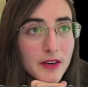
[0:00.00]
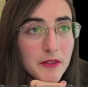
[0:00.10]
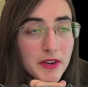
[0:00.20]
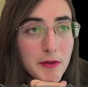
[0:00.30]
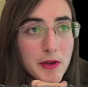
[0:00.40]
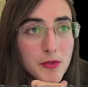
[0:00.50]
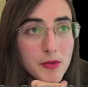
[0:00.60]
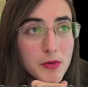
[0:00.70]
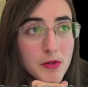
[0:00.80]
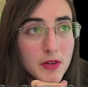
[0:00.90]
very
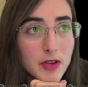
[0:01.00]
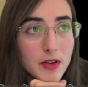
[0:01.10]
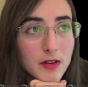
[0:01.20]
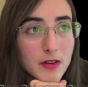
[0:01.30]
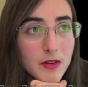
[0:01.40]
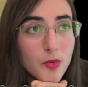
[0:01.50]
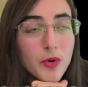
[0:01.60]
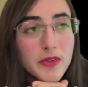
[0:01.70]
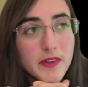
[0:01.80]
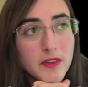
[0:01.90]
cool.
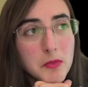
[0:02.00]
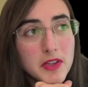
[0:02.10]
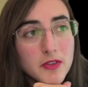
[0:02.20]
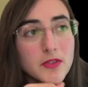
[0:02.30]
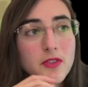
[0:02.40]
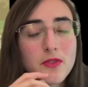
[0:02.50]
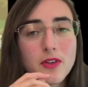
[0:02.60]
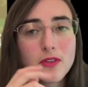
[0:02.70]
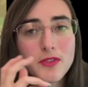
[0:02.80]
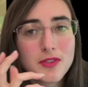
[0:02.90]
1 centimeter, so
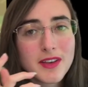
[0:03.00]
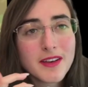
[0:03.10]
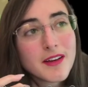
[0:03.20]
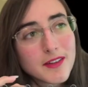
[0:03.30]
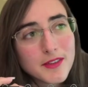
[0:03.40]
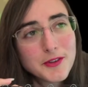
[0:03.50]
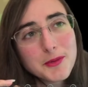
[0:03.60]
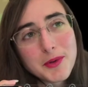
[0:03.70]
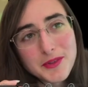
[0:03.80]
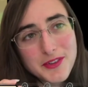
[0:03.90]
not a
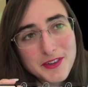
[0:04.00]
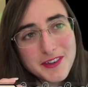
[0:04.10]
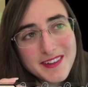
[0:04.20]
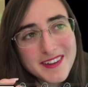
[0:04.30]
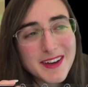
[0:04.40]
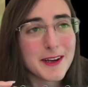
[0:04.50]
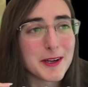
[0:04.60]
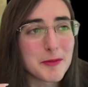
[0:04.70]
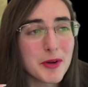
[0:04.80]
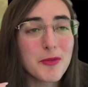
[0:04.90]
monster.
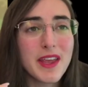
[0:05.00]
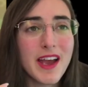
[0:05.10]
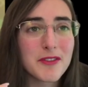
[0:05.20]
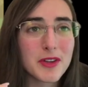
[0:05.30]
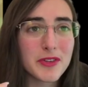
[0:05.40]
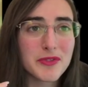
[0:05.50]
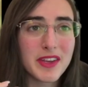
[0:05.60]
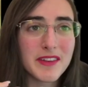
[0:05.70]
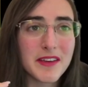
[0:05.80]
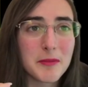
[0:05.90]
But we have a lot of
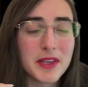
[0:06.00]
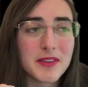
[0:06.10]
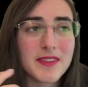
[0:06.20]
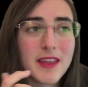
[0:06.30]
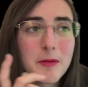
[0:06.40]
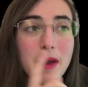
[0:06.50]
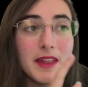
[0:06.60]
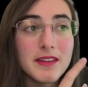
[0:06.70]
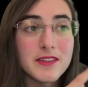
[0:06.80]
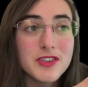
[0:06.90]
data because they
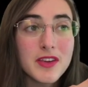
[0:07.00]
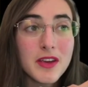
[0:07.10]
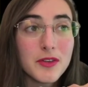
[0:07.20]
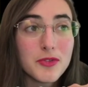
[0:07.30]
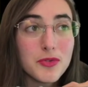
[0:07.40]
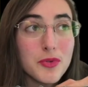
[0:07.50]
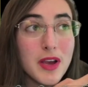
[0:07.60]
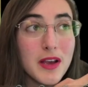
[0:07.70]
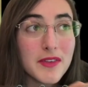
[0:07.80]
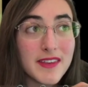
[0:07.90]
managed to
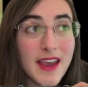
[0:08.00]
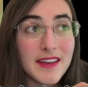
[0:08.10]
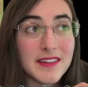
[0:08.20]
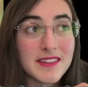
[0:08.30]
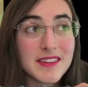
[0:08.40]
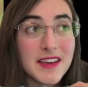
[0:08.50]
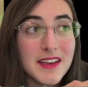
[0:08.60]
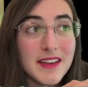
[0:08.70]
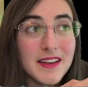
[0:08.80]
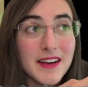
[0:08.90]
scan it,
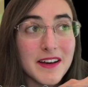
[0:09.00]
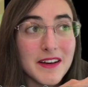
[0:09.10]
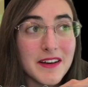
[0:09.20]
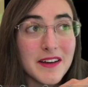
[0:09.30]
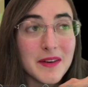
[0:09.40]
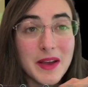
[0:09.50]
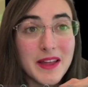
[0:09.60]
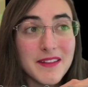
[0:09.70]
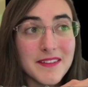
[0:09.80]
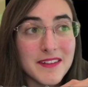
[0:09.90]

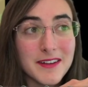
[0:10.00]
and